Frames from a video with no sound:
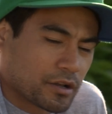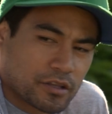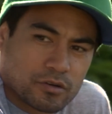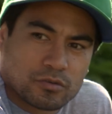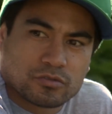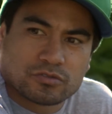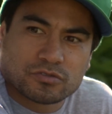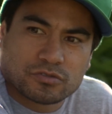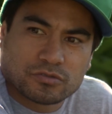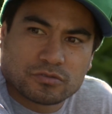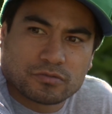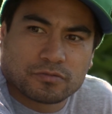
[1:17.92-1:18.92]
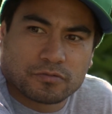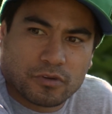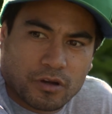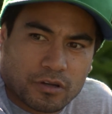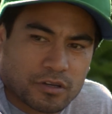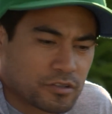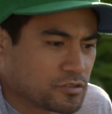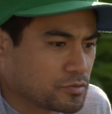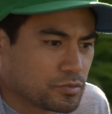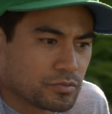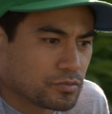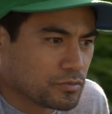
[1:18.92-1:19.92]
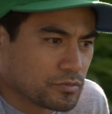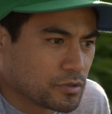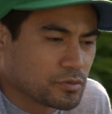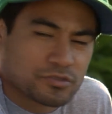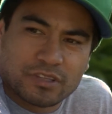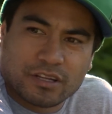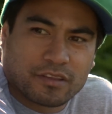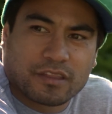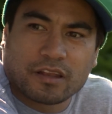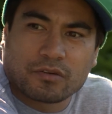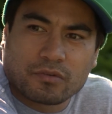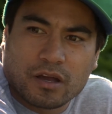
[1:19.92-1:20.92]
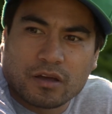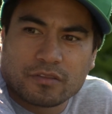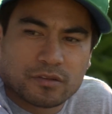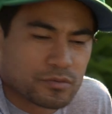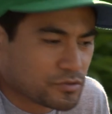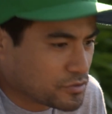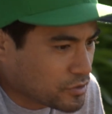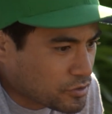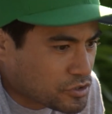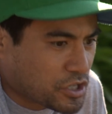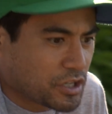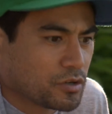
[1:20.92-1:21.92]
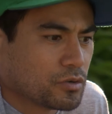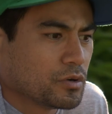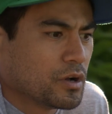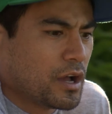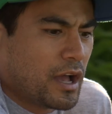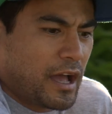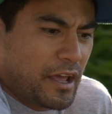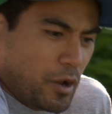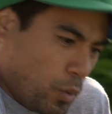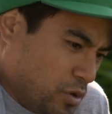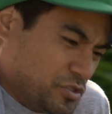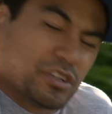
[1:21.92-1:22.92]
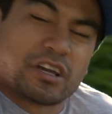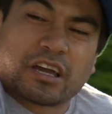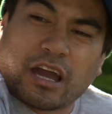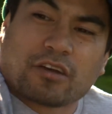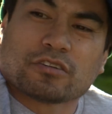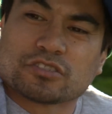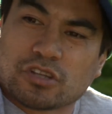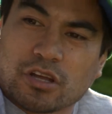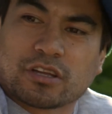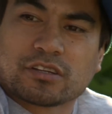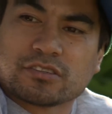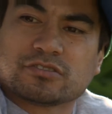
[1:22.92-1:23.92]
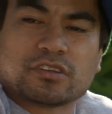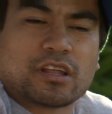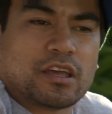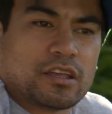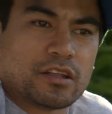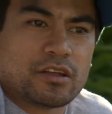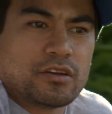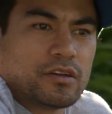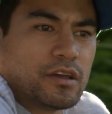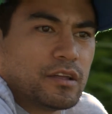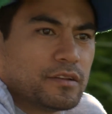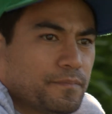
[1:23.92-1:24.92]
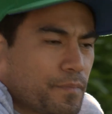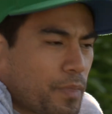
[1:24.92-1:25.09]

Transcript: reels for our kids, there was none of that around. There was no channel, and it wasn't encouraged like it is today. And